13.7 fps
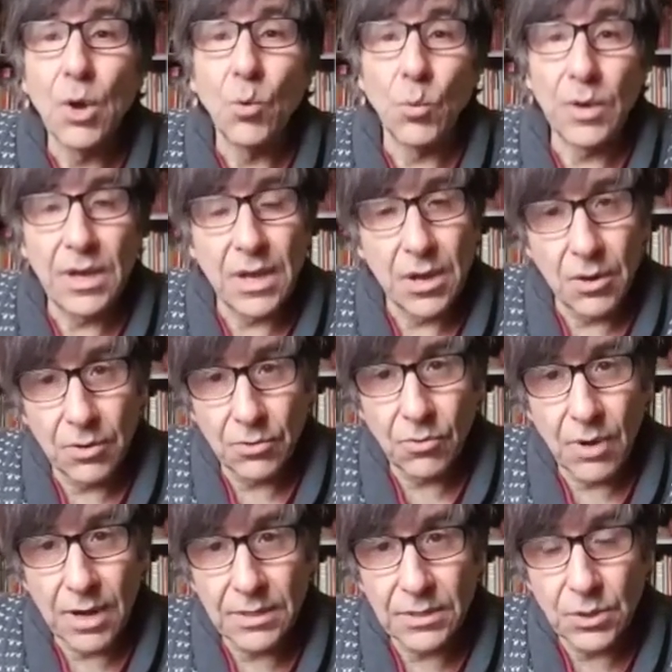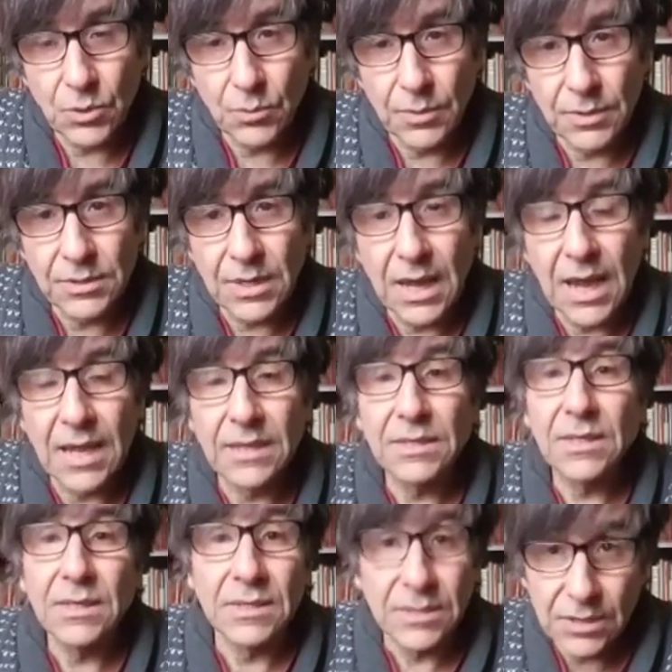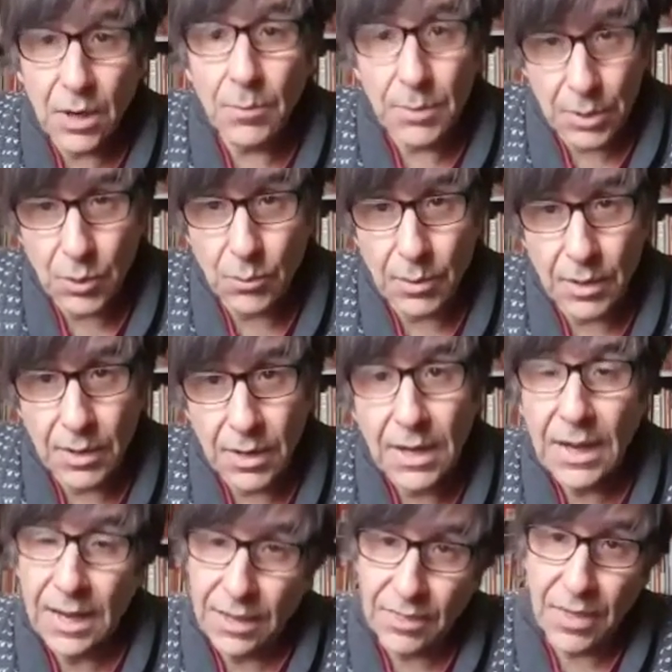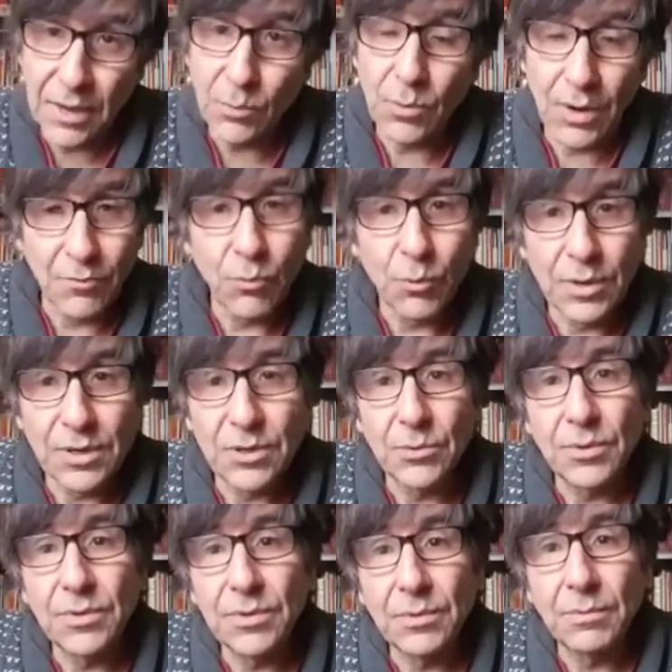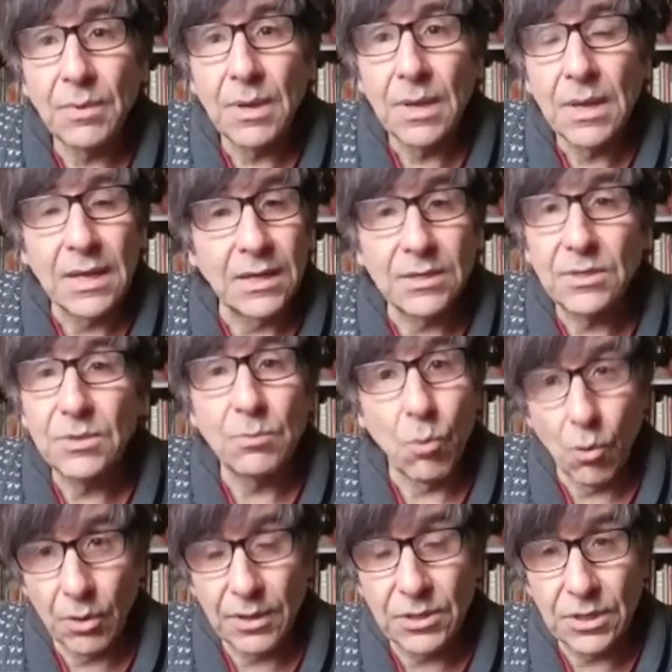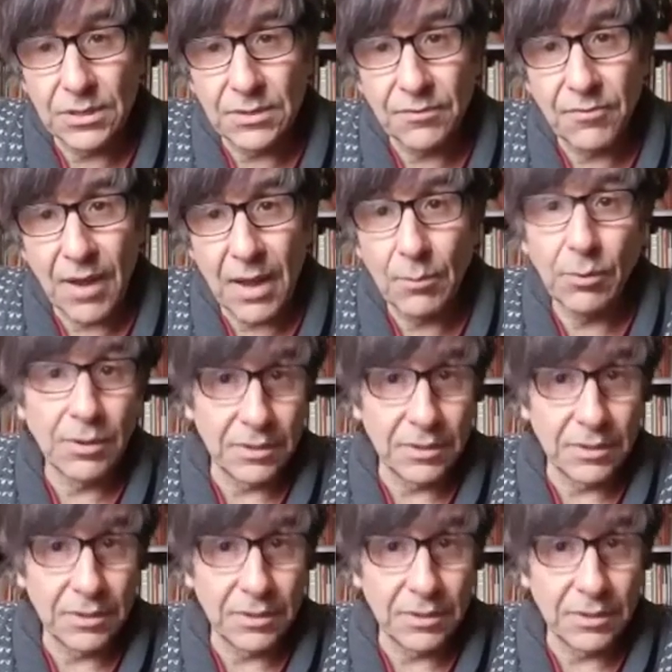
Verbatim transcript: We characterize humans as subhuman, and then whatever we do with them is morally justifiable.